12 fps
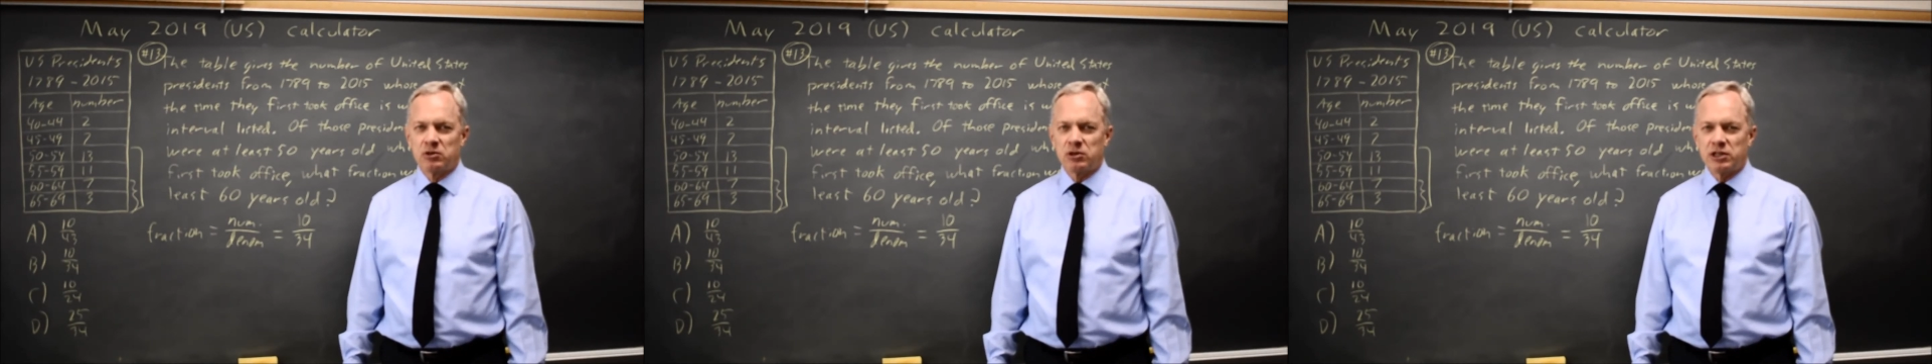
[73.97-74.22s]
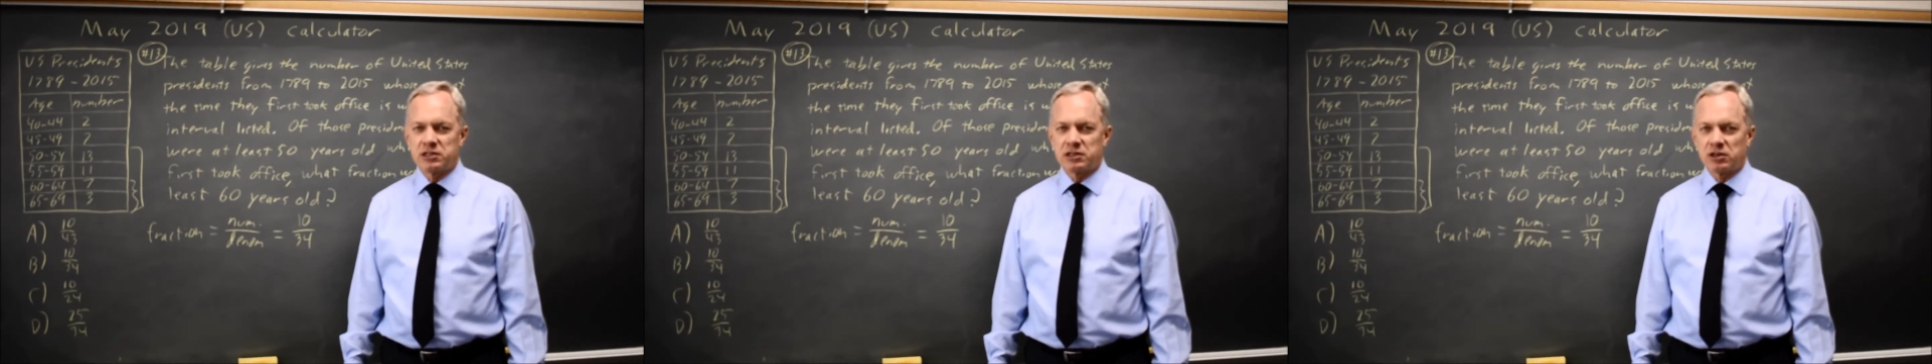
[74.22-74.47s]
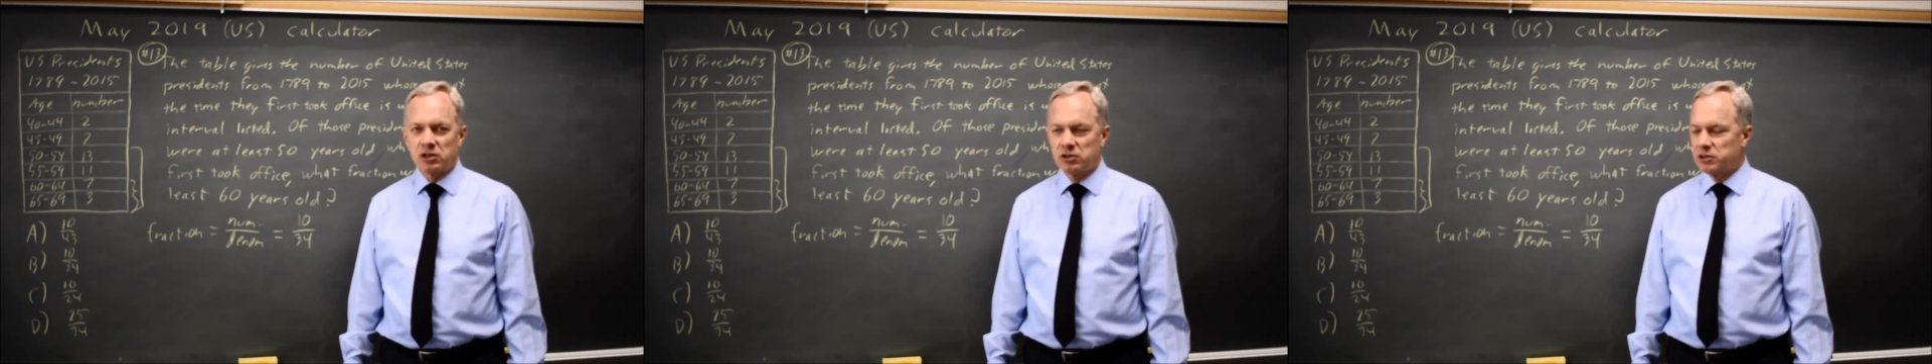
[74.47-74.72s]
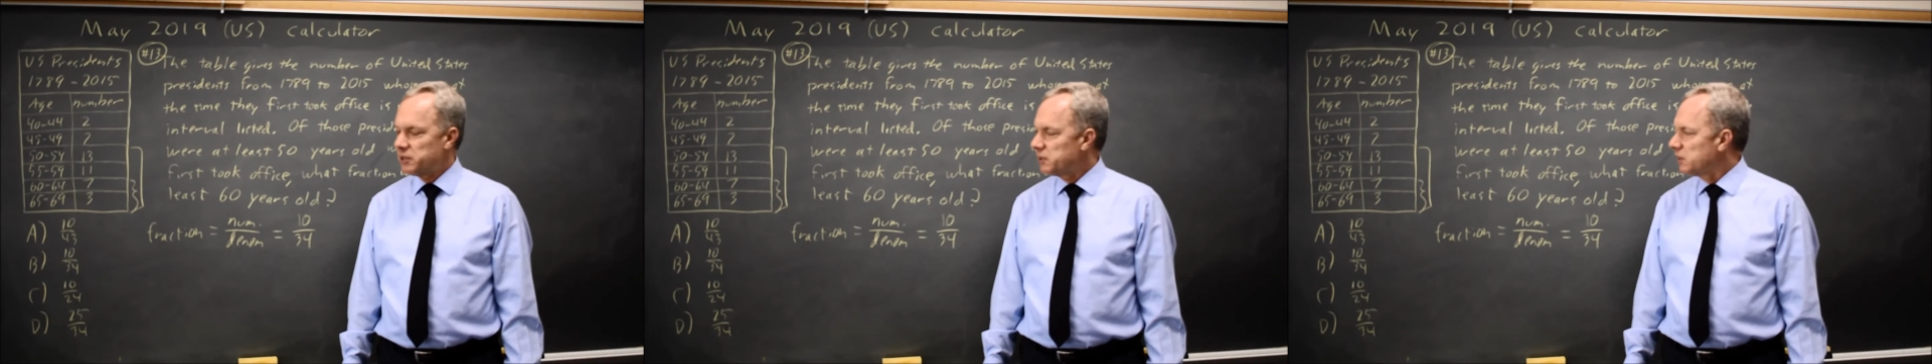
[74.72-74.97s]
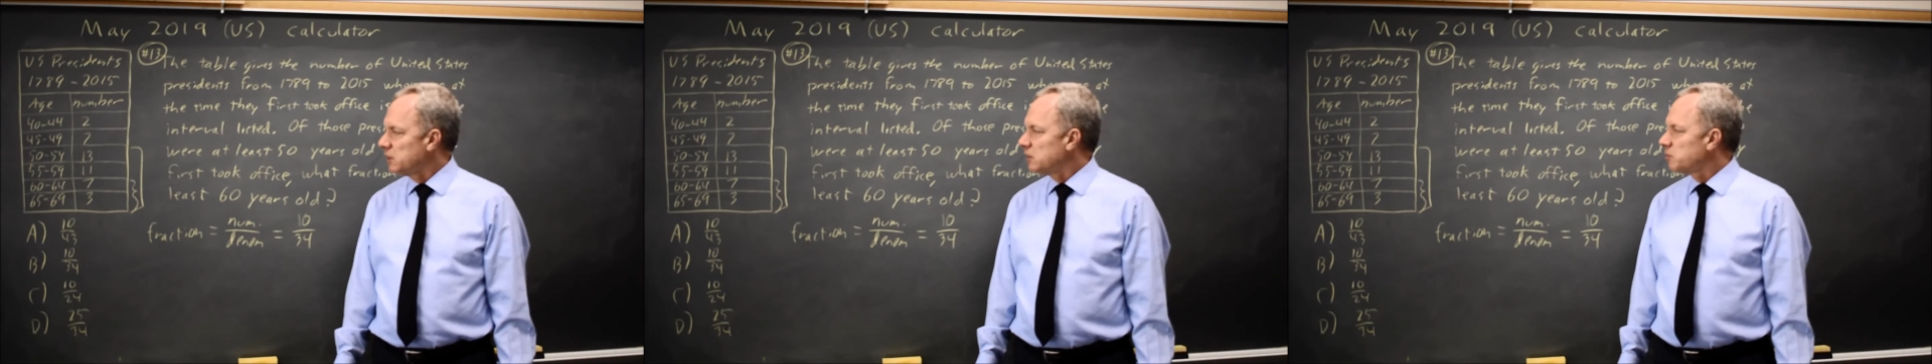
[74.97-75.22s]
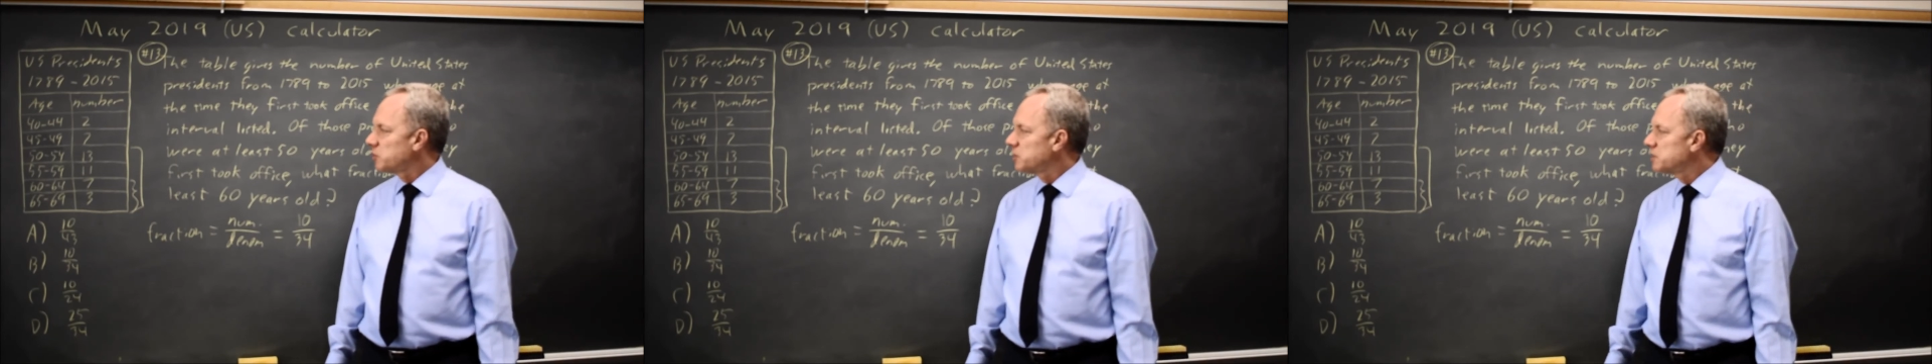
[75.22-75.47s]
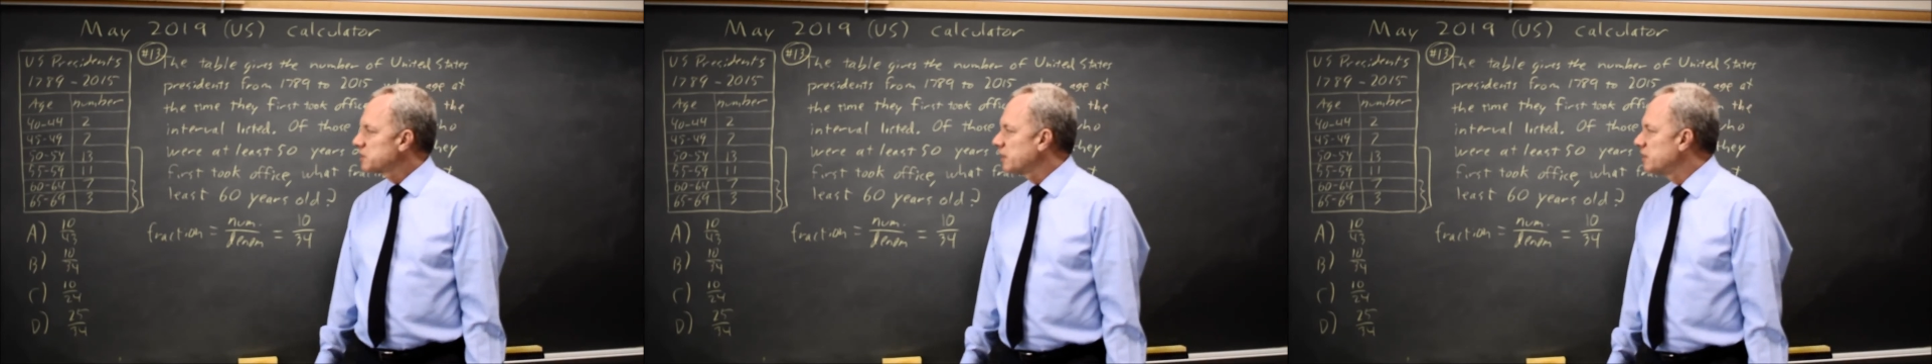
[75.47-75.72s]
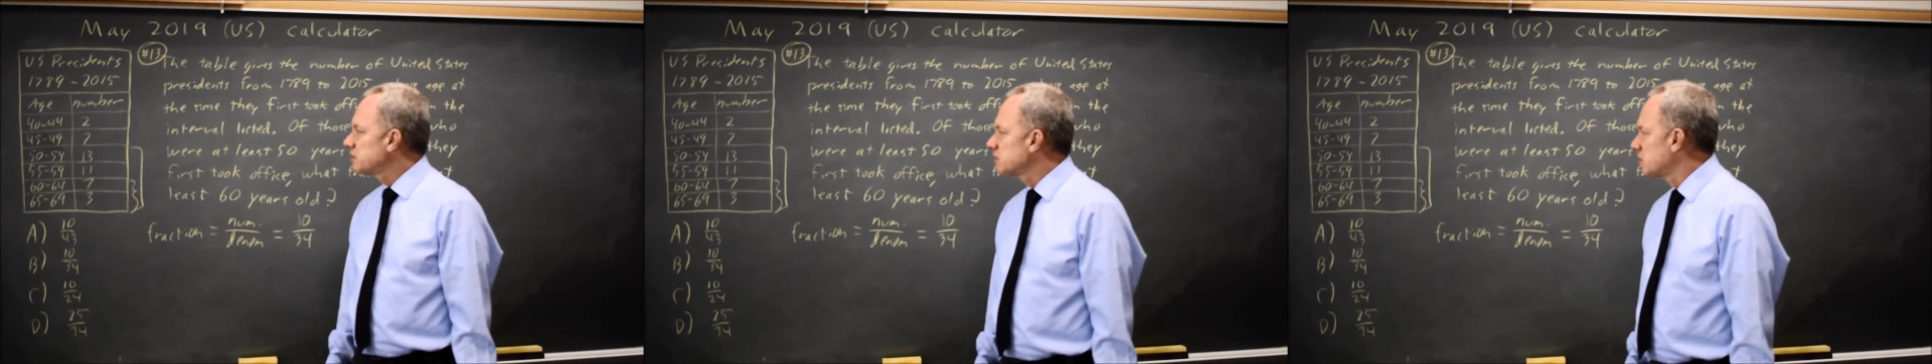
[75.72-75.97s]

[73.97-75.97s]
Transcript: is included. But in this case,